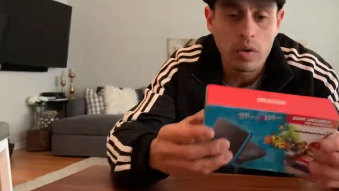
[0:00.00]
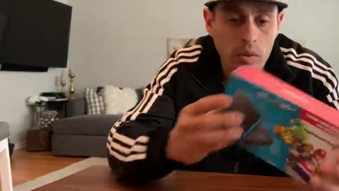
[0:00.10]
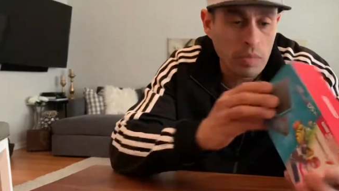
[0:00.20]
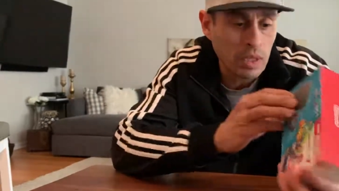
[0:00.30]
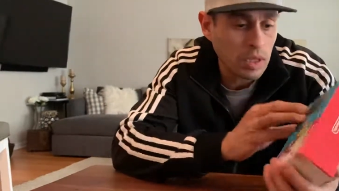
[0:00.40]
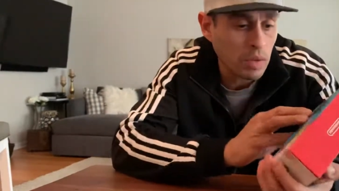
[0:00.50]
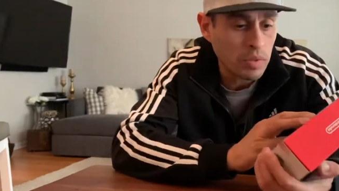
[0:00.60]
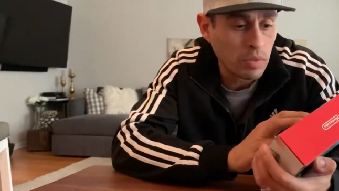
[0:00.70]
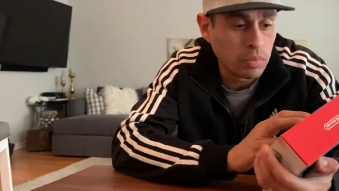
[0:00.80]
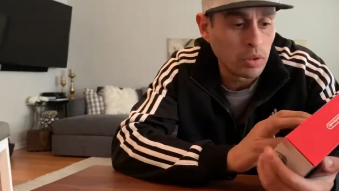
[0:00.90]
We picked it
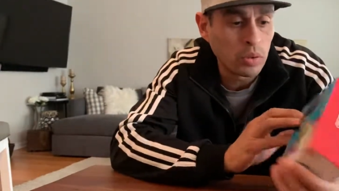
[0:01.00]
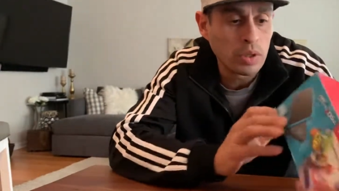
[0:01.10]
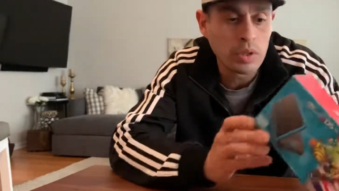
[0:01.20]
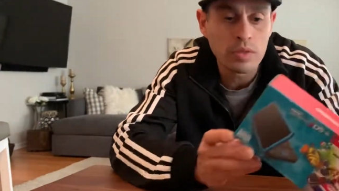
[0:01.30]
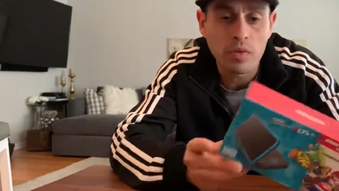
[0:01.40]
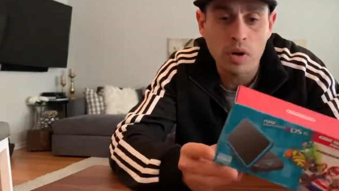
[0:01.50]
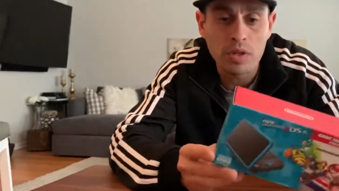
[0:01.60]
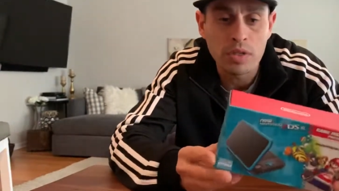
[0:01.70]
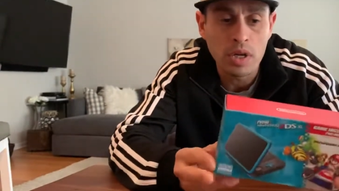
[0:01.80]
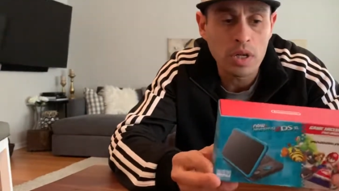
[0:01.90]
up in the blue one. It's for our
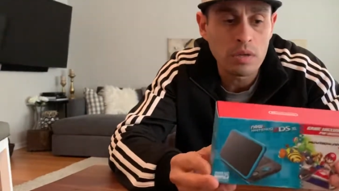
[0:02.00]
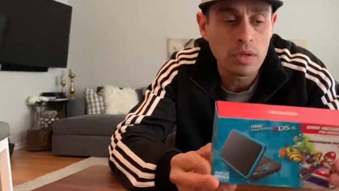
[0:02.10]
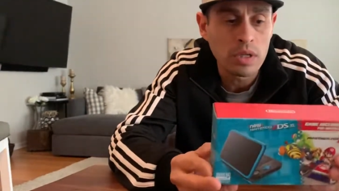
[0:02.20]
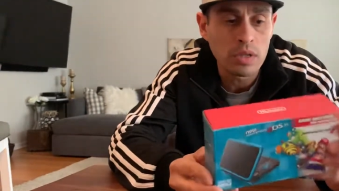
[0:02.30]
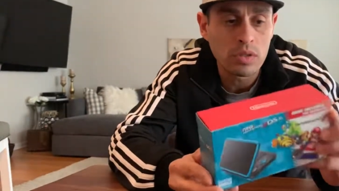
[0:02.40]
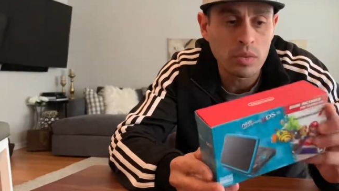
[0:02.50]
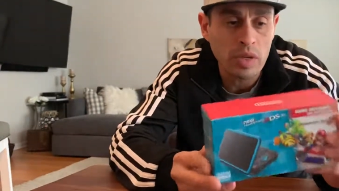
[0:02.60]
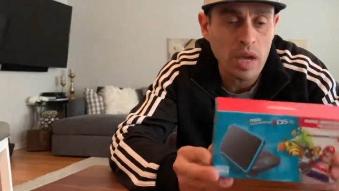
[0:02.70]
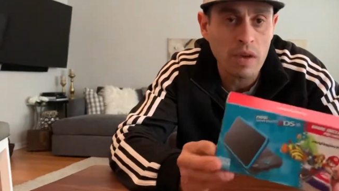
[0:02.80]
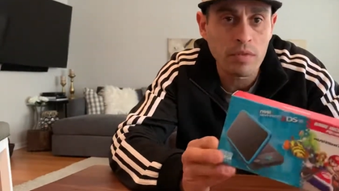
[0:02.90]
son. He's
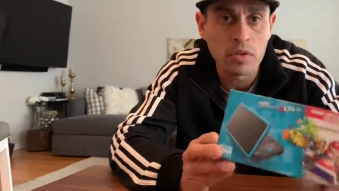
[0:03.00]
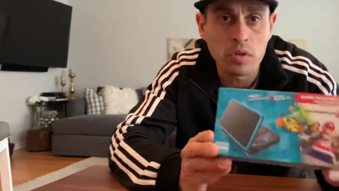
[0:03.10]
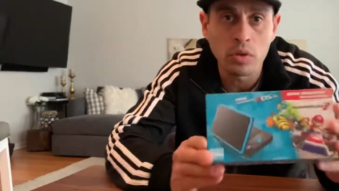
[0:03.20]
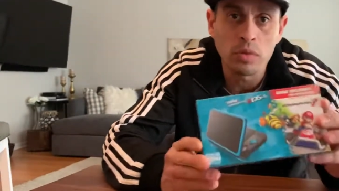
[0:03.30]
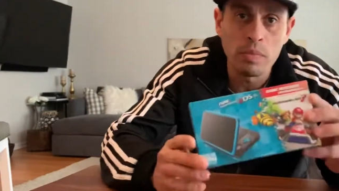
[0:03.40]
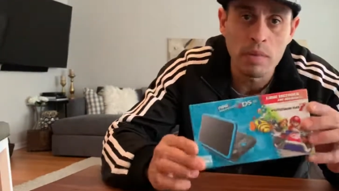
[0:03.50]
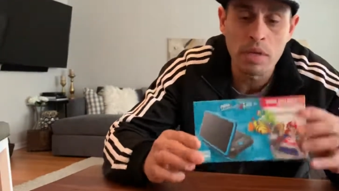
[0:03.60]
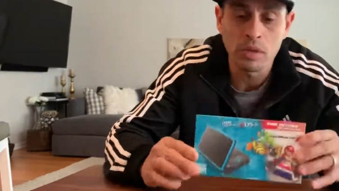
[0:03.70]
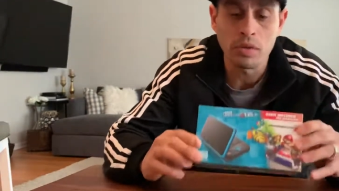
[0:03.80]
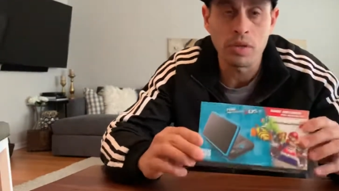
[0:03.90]
3.5 years old, maybe
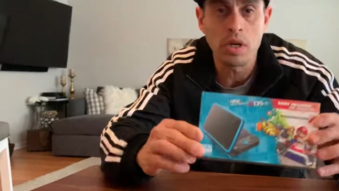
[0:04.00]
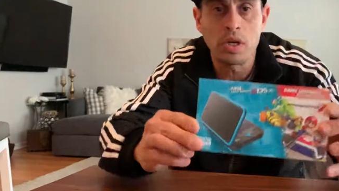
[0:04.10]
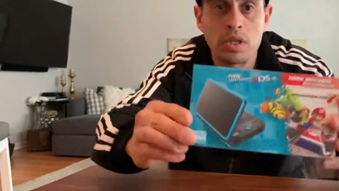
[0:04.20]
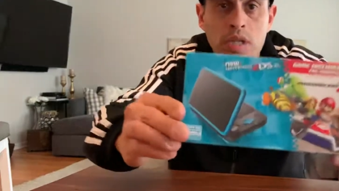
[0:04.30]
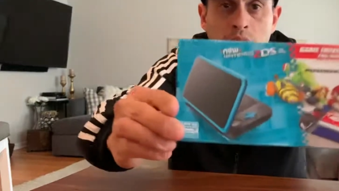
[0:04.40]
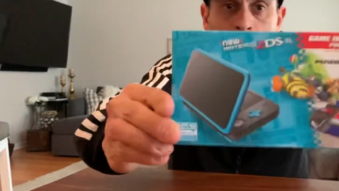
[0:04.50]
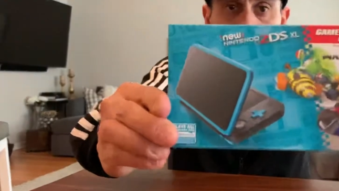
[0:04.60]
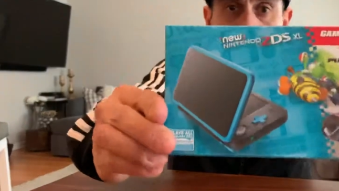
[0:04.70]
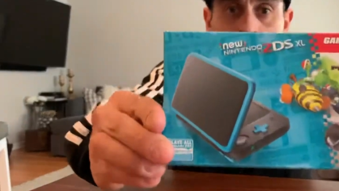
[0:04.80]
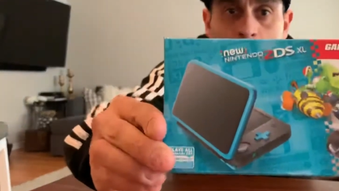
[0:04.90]
a little young to get
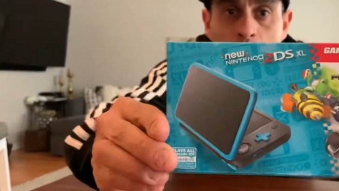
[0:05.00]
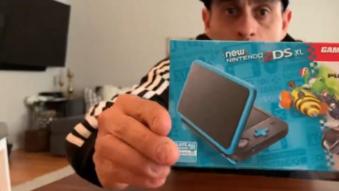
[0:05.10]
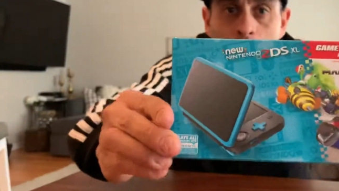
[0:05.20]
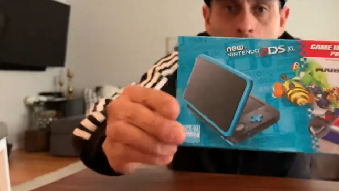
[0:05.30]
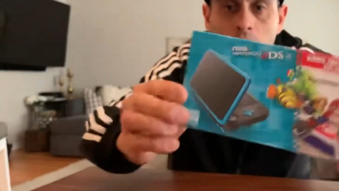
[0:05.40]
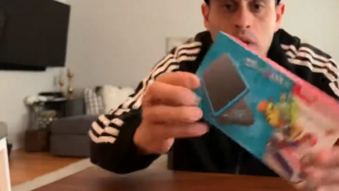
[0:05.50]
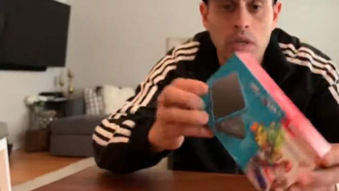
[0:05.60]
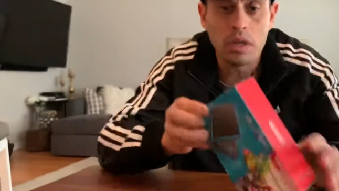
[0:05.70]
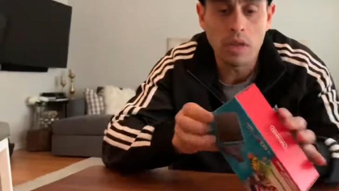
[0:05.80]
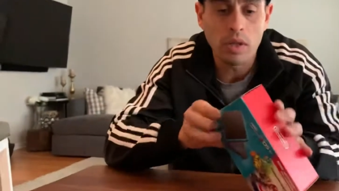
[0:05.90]
it,
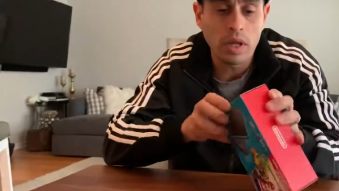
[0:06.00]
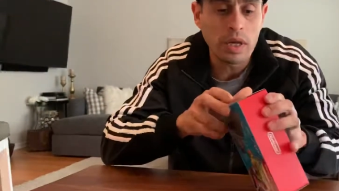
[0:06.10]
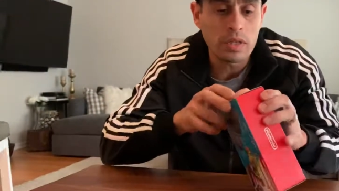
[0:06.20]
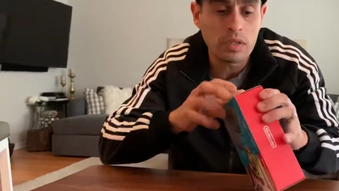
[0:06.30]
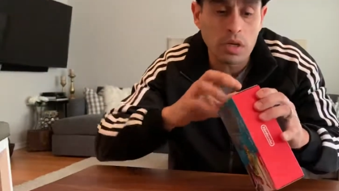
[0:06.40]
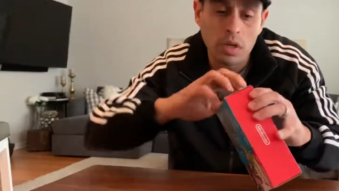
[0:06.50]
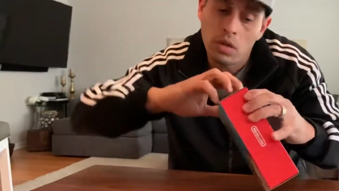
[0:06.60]
but nonetheless,